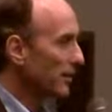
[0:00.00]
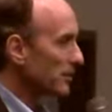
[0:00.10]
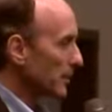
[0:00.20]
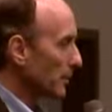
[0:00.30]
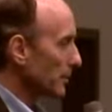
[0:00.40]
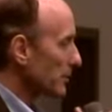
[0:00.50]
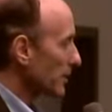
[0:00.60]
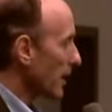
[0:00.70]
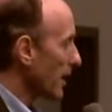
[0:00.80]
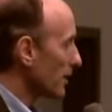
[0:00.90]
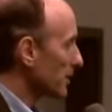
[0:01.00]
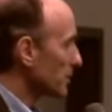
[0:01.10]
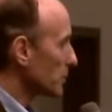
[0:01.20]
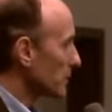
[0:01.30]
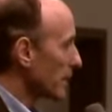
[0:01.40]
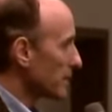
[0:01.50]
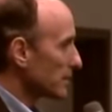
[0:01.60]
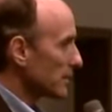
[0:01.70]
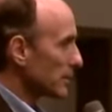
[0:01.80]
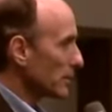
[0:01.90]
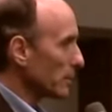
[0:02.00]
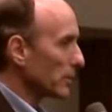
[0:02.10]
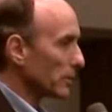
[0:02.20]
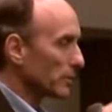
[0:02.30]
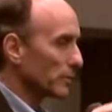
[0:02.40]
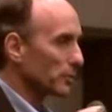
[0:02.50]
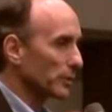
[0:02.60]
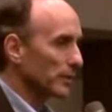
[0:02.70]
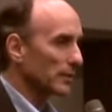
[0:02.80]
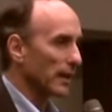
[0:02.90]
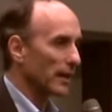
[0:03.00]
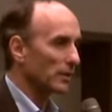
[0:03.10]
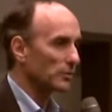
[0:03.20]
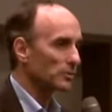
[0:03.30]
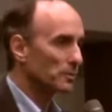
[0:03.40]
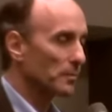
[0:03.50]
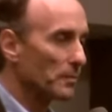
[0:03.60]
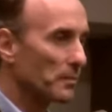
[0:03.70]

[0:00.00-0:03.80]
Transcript: that some of his colleagues were testing the milk from treated cows.